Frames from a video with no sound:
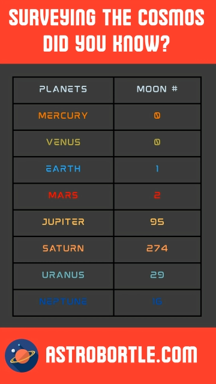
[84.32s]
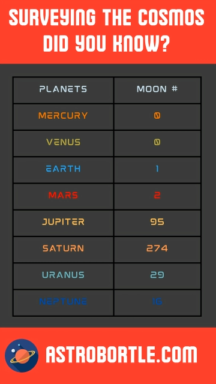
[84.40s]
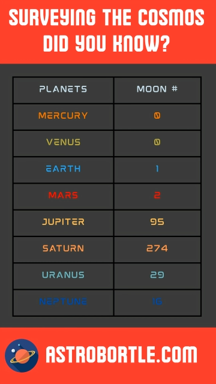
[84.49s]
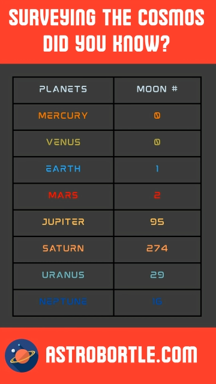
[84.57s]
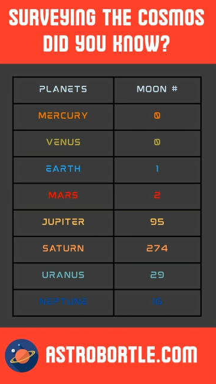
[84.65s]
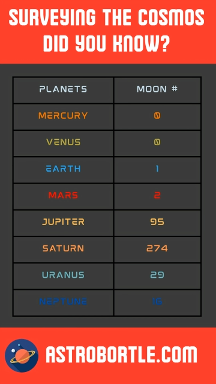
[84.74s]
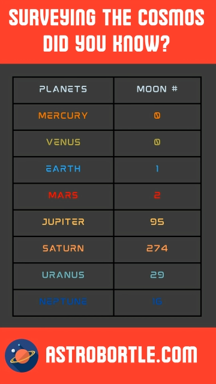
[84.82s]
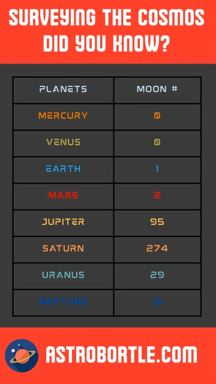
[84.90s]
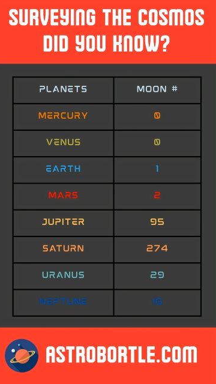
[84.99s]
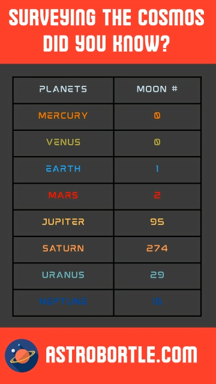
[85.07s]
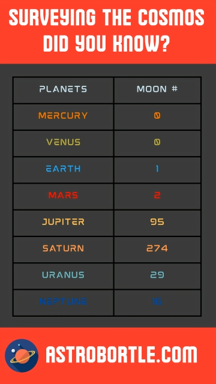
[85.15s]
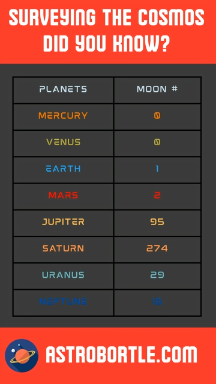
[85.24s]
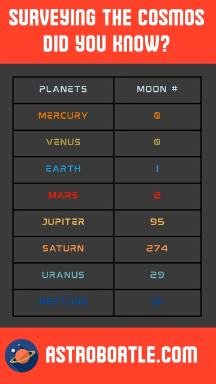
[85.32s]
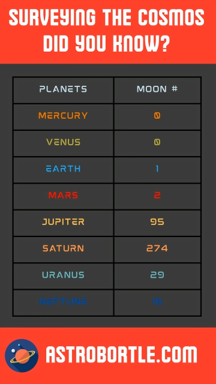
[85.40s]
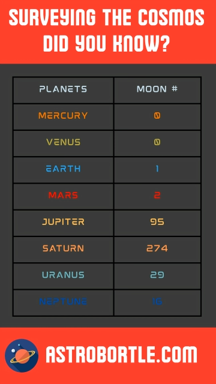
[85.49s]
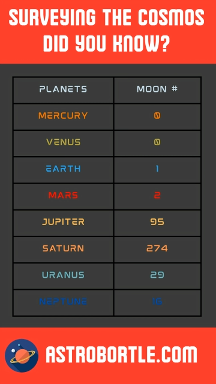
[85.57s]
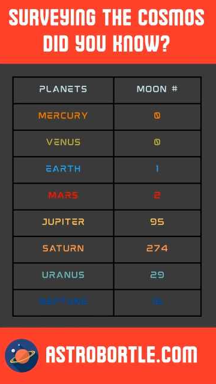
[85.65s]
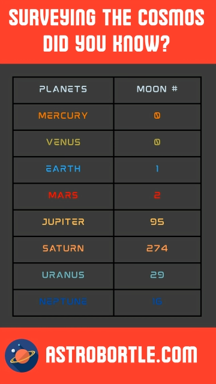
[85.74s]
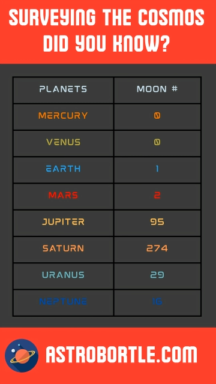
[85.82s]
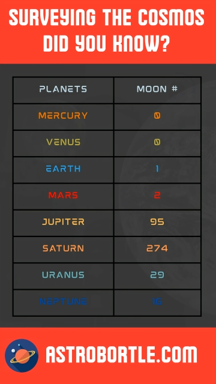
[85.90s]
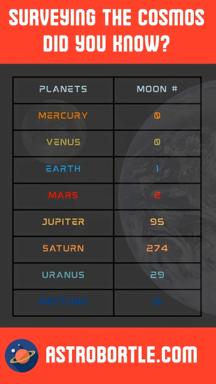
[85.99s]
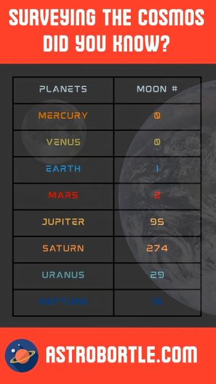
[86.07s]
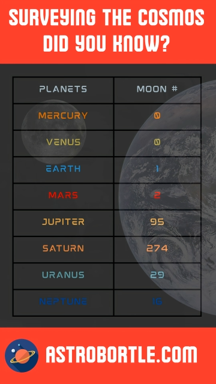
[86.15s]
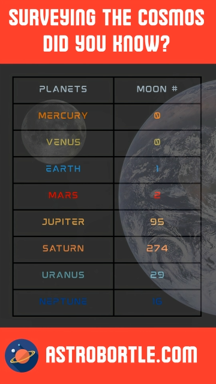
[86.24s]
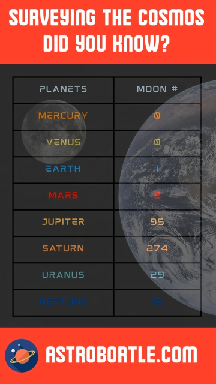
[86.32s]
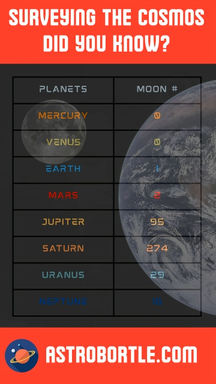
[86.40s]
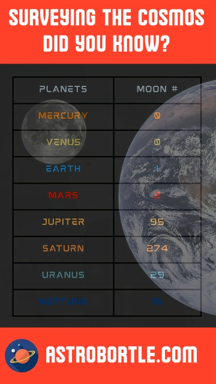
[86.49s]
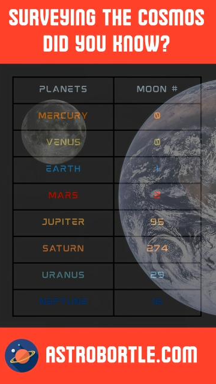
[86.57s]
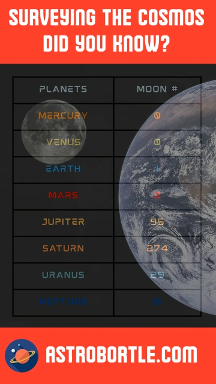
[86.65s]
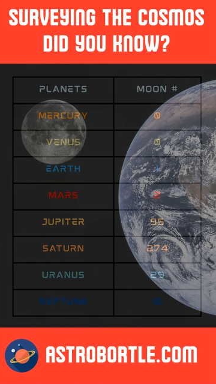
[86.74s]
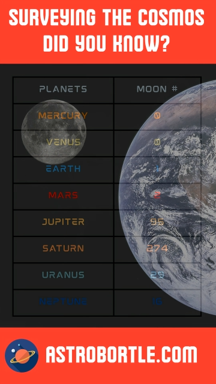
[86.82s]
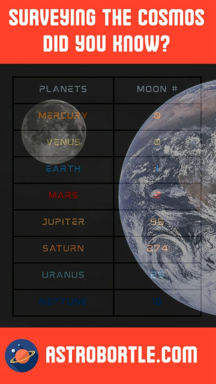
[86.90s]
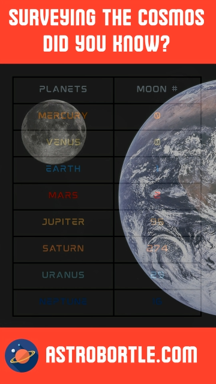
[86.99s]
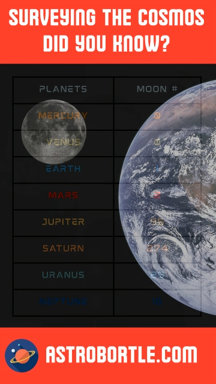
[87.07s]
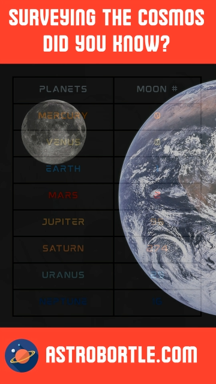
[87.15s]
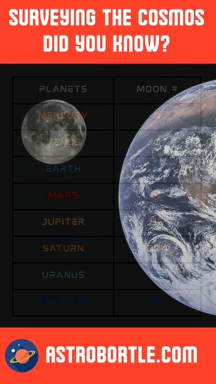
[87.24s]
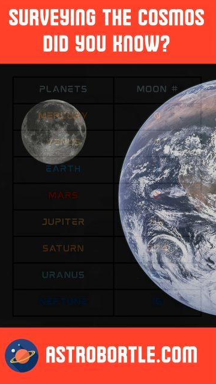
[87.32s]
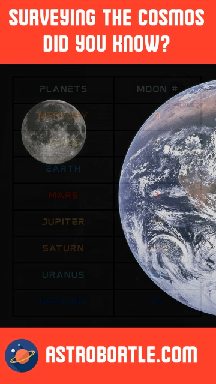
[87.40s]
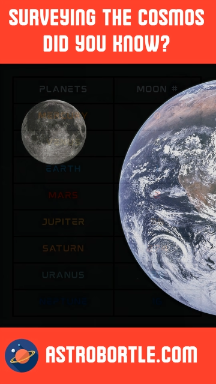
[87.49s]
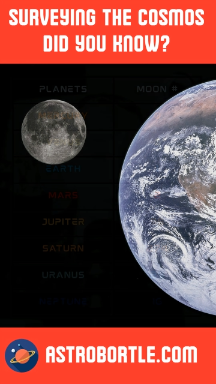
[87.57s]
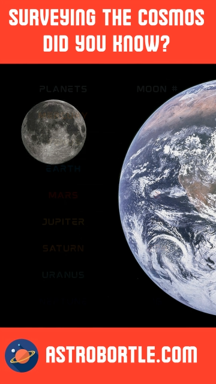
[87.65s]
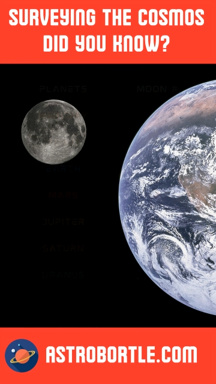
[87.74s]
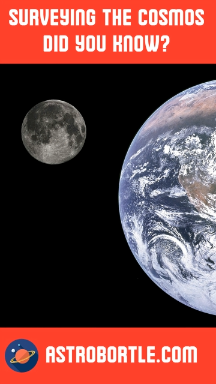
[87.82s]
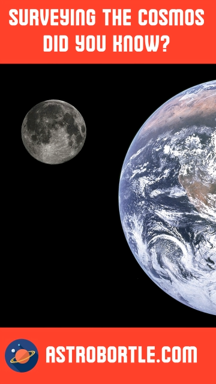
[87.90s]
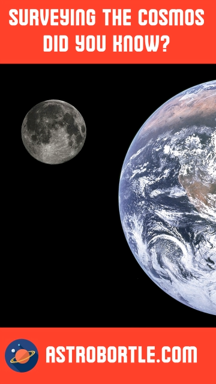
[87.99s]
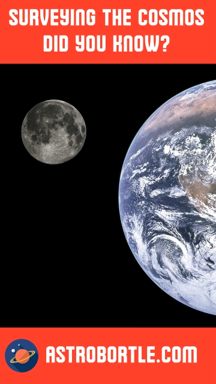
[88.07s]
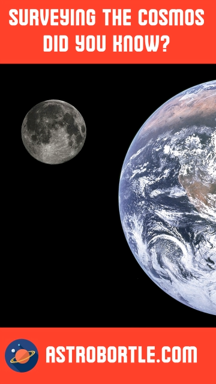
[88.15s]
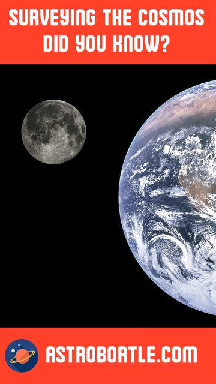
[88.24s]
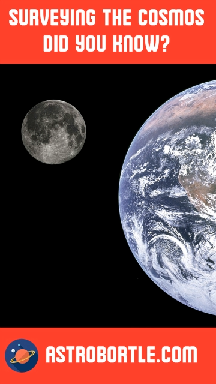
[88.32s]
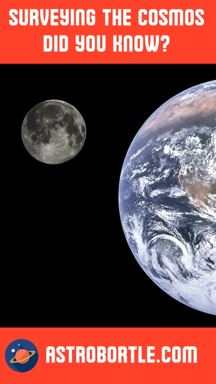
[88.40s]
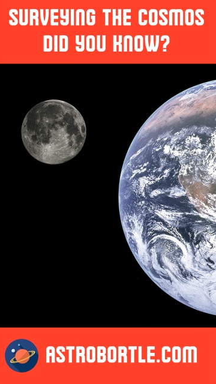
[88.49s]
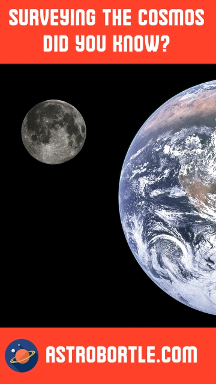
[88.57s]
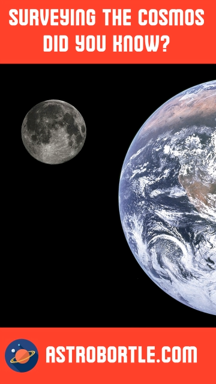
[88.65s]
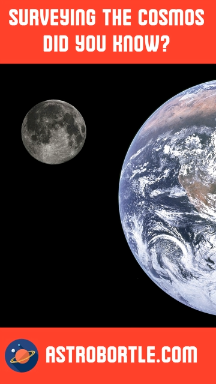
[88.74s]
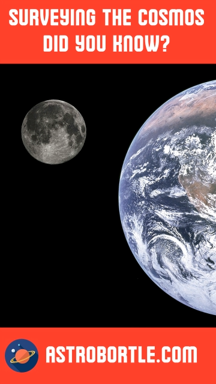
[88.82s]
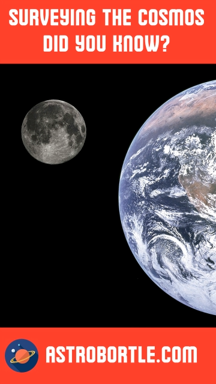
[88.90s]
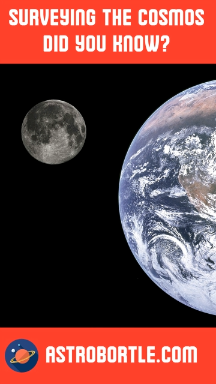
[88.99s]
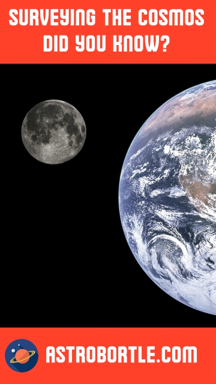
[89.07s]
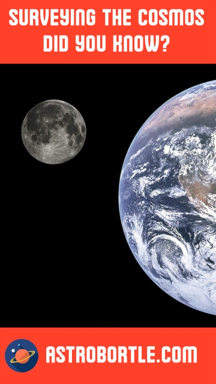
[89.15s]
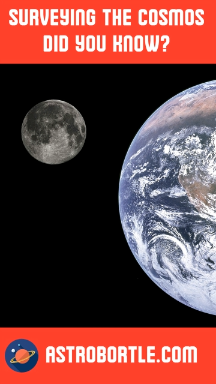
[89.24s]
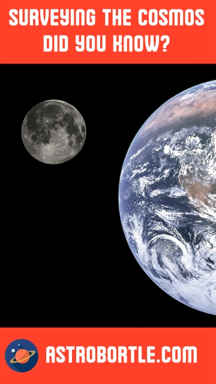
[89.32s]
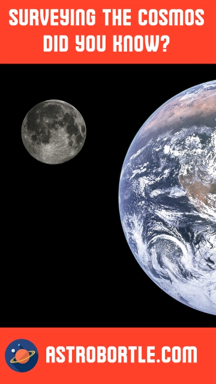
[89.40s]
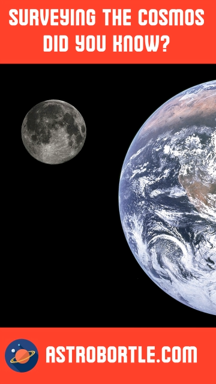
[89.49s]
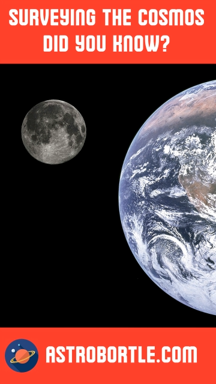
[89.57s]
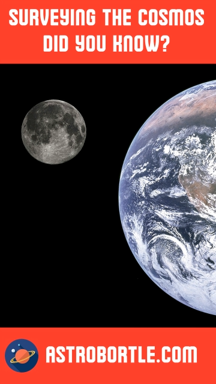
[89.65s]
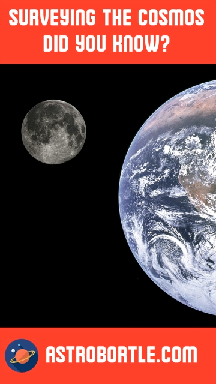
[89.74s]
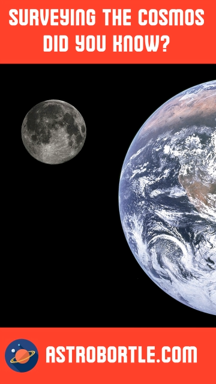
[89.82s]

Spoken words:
(no speaker visible)